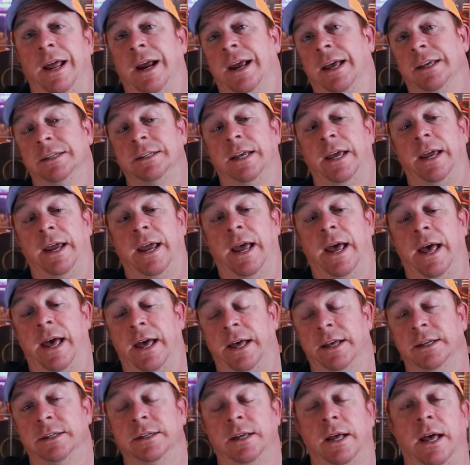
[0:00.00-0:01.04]
Like I say,
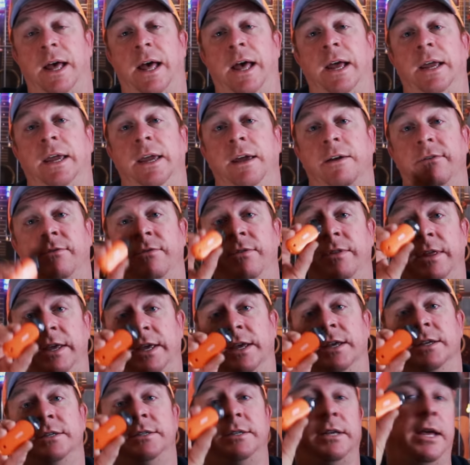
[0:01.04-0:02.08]
guys, I give
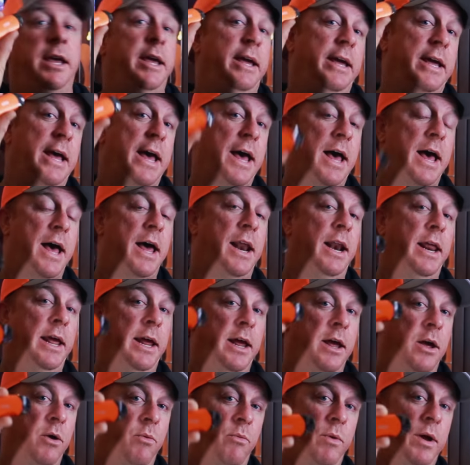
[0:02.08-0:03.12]
this a
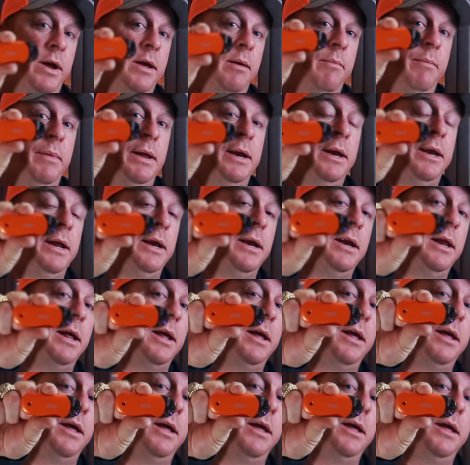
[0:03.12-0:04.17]
highly recommended
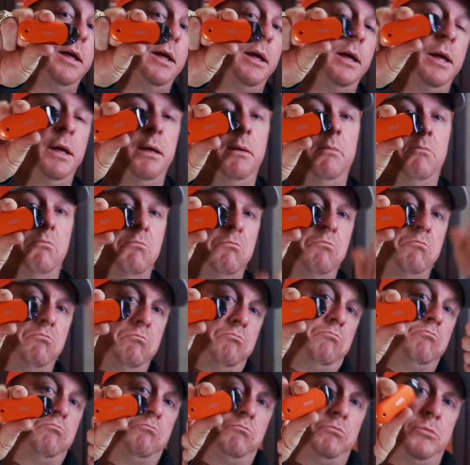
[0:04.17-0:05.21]

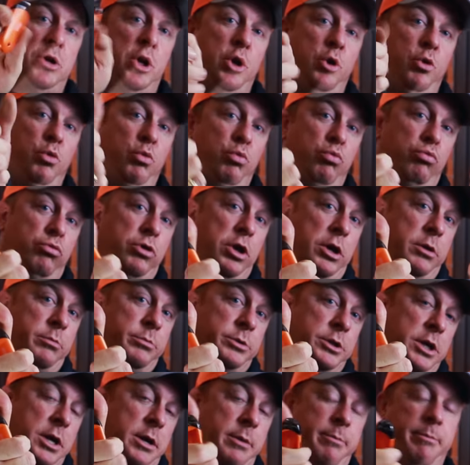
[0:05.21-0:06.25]
two
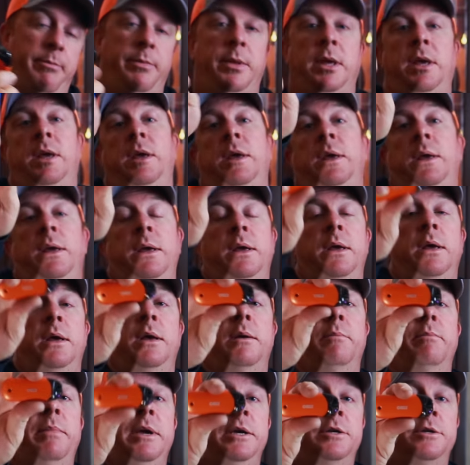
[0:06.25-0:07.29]
thumbs up
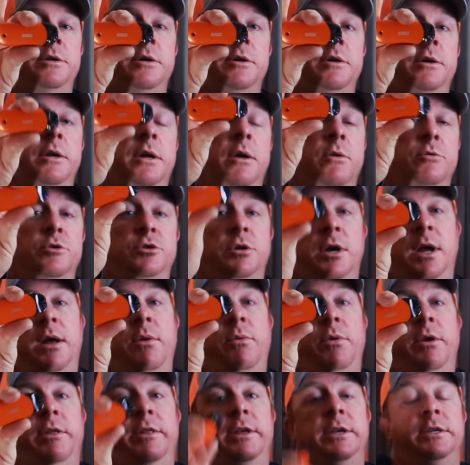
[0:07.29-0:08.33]
be sure to go
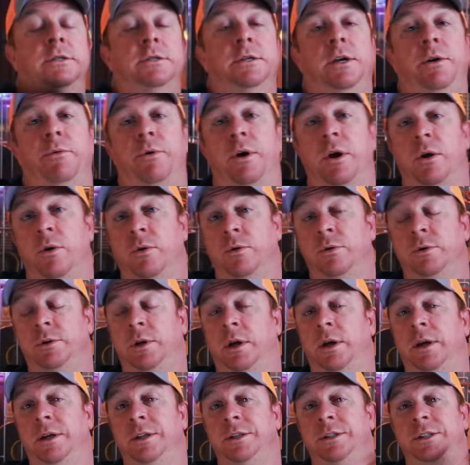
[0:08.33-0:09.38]
try one of these
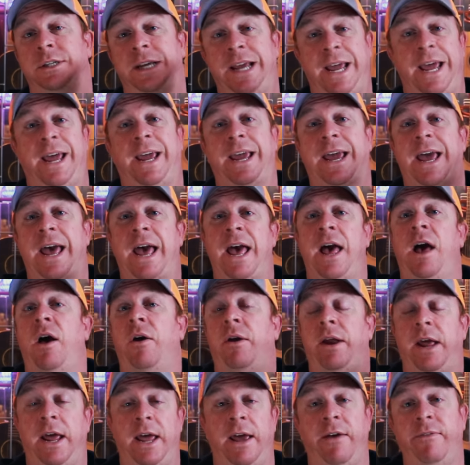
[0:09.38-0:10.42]
zeros. Check
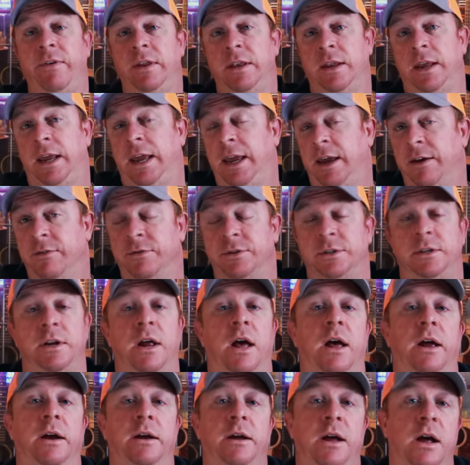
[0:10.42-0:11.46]
out
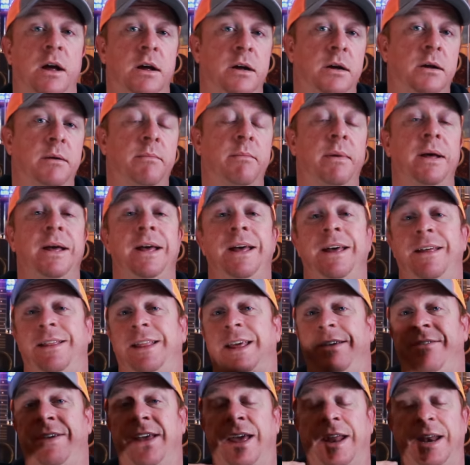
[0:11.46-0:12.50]
heavengifts.com.
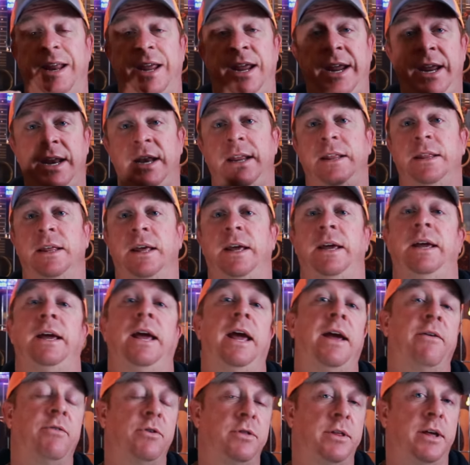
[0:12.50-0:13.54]
They've got
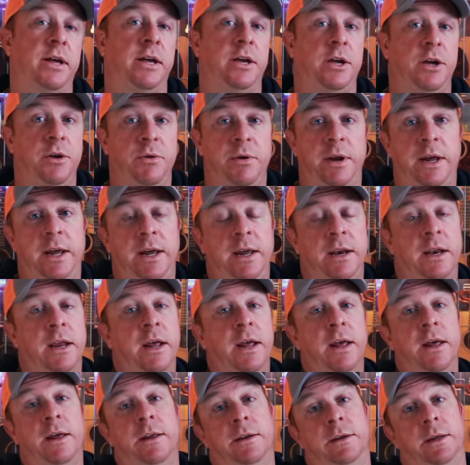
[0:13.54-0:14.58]
anything, everything you need
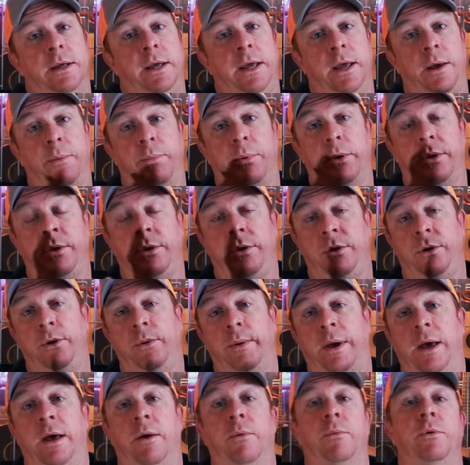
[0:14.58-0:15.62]
to help
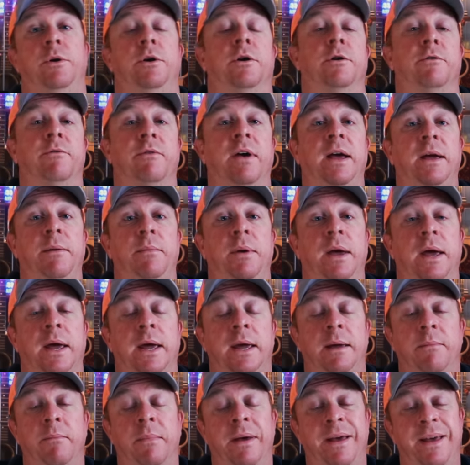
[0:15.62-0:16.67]
you out with your vape
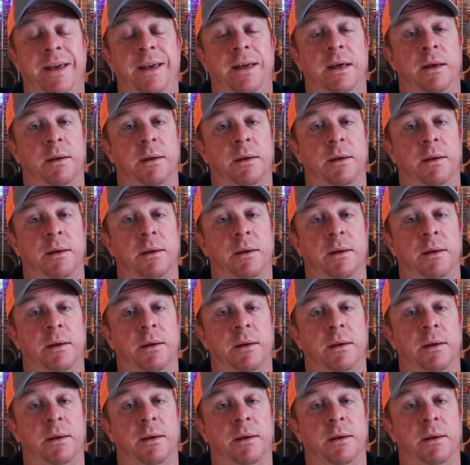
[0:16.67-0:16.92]
game.